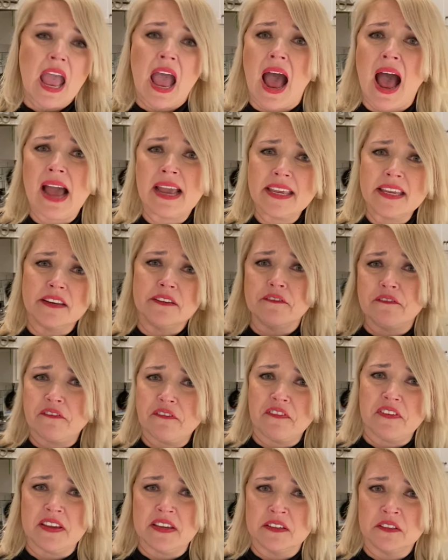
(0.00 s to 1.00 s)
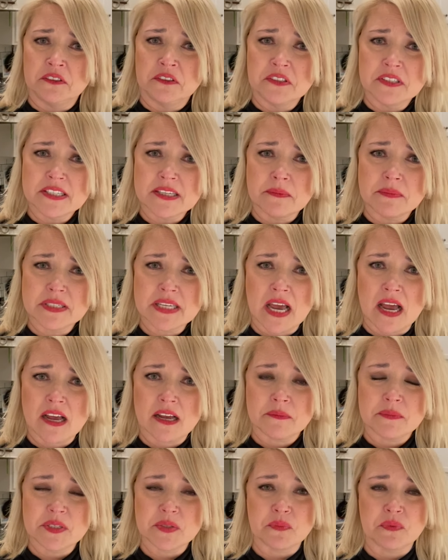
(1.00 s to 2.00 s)
I can feel
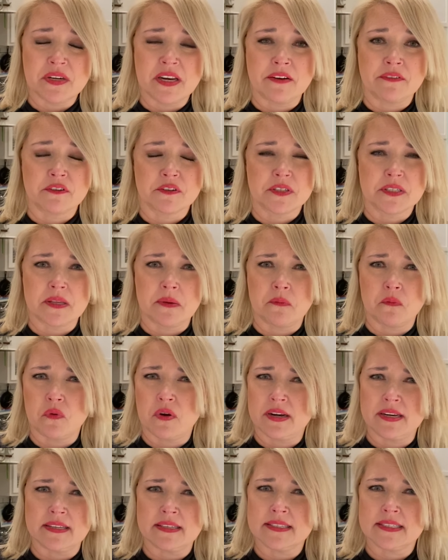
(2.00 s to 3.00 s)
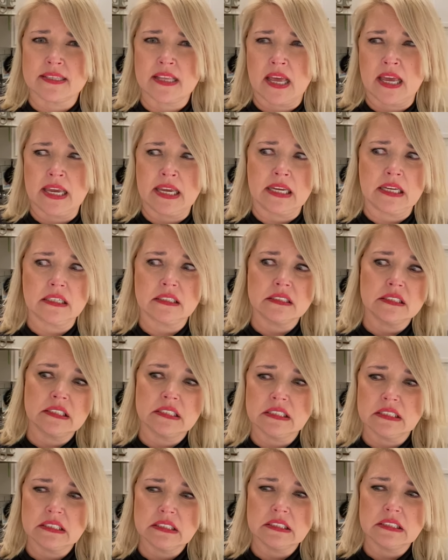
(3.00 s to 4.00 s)
sometimes whenever someone is like
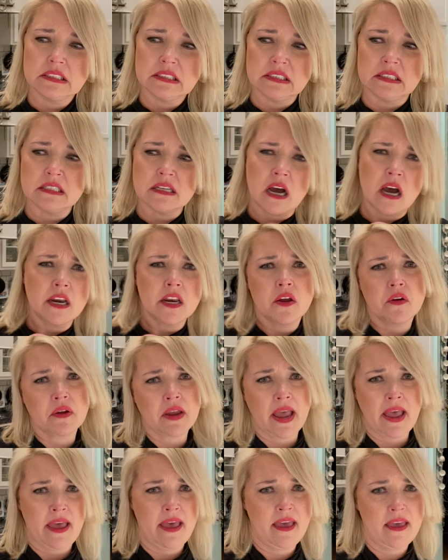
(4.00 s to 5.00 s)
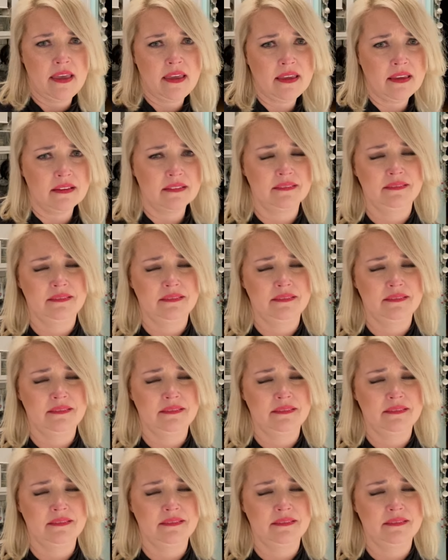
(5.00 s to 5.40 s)
not okay.